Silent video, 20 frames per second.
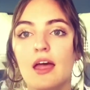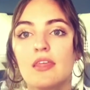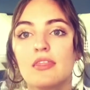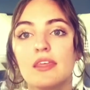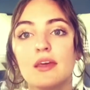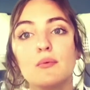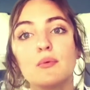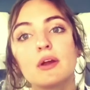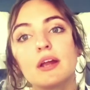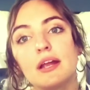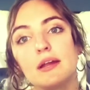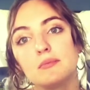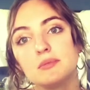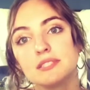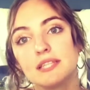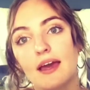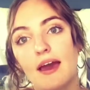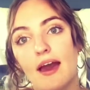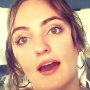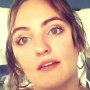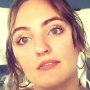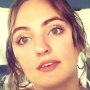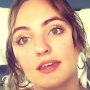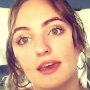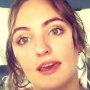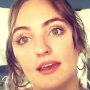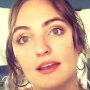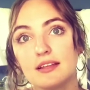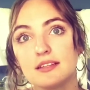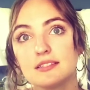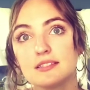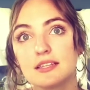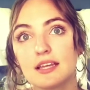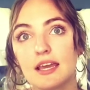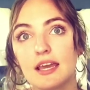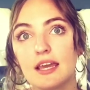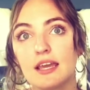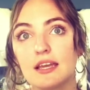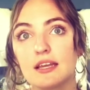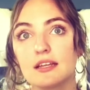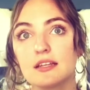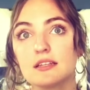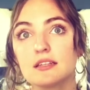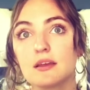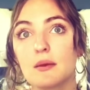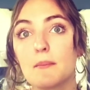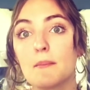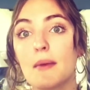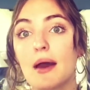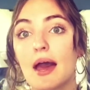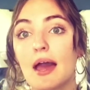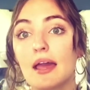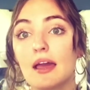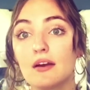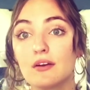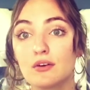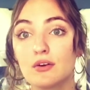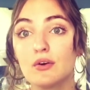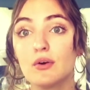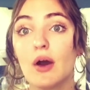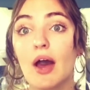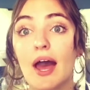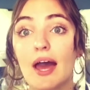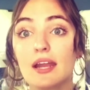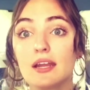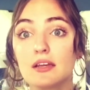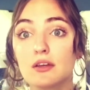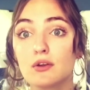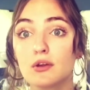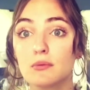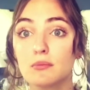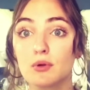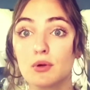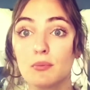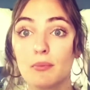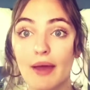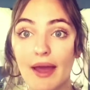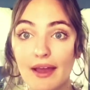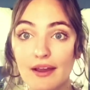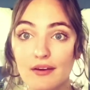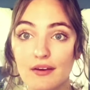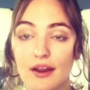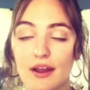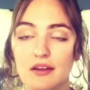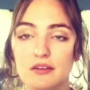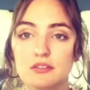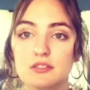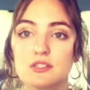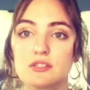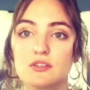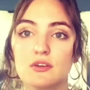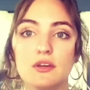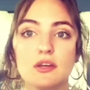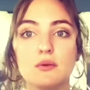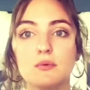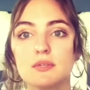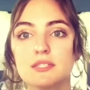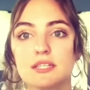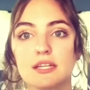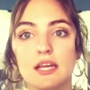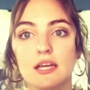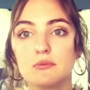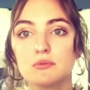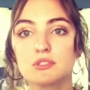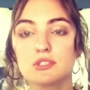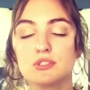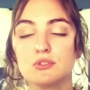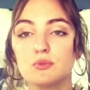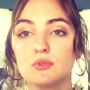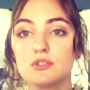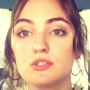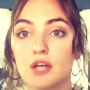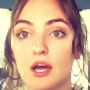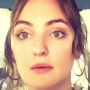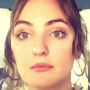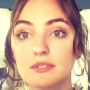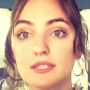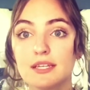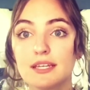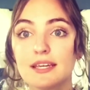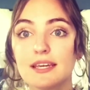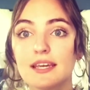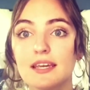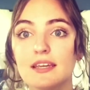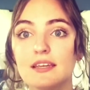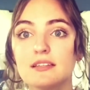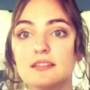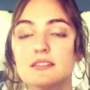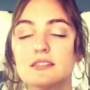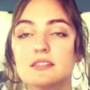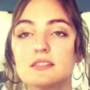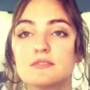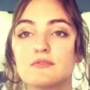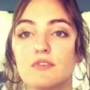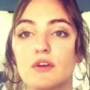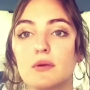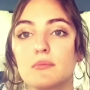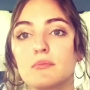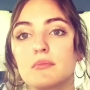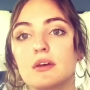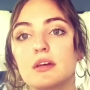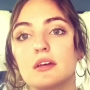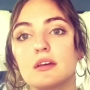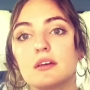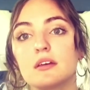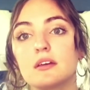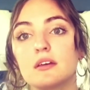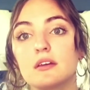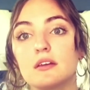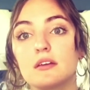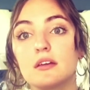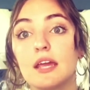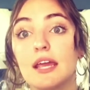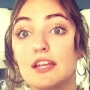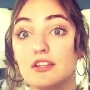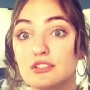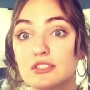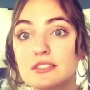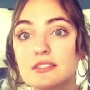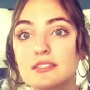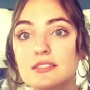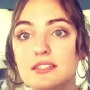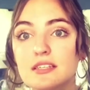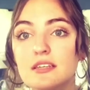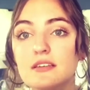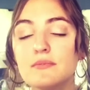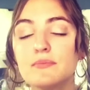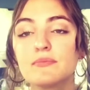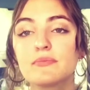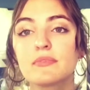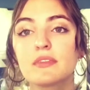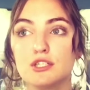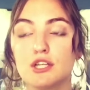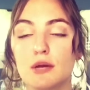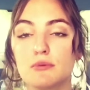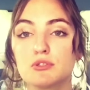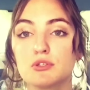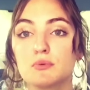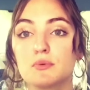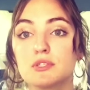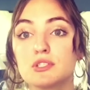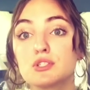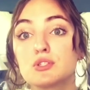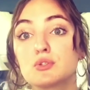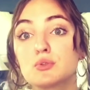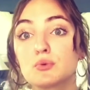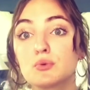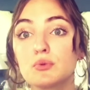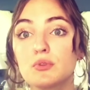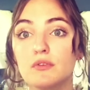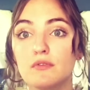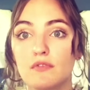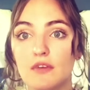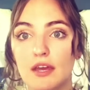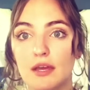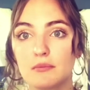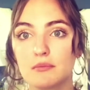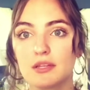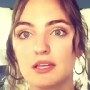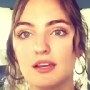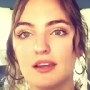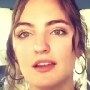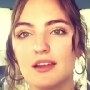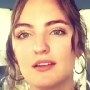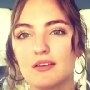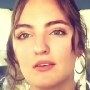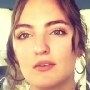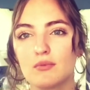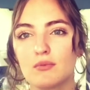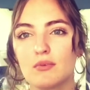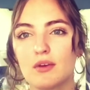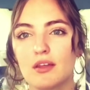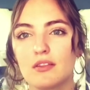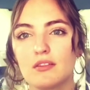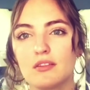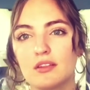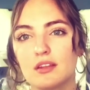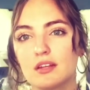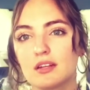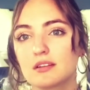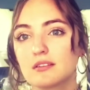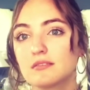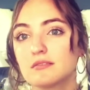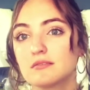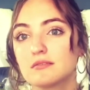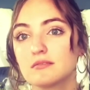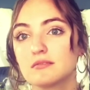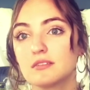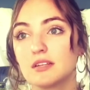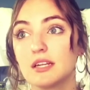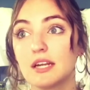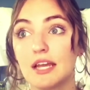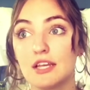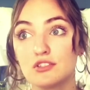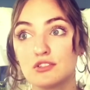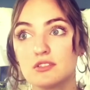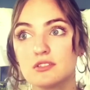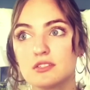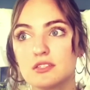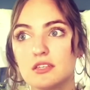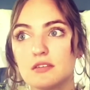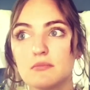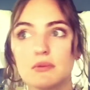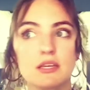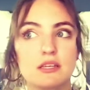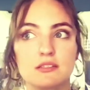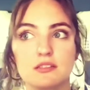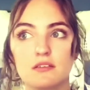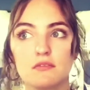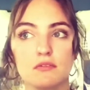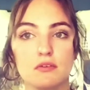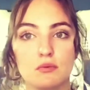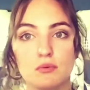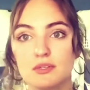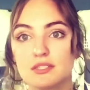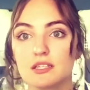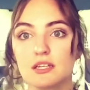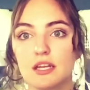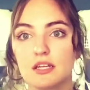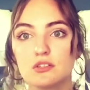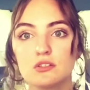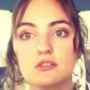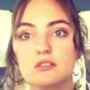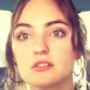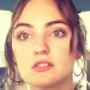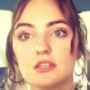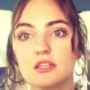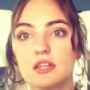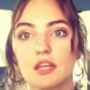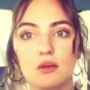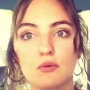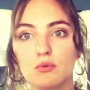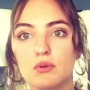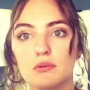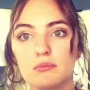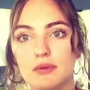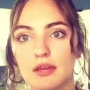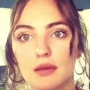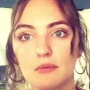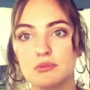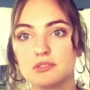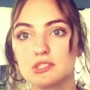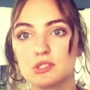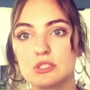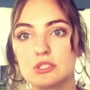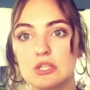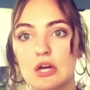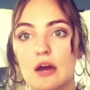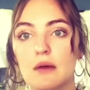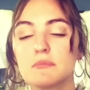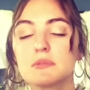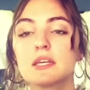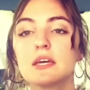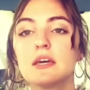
They weren't able to have kids, and my uncle had a criminal background, so he wasn't able to adopt any kids from an agency. Adoption was through the family rather than an agency, because if it was an agency, they wouldn't be able to adopt.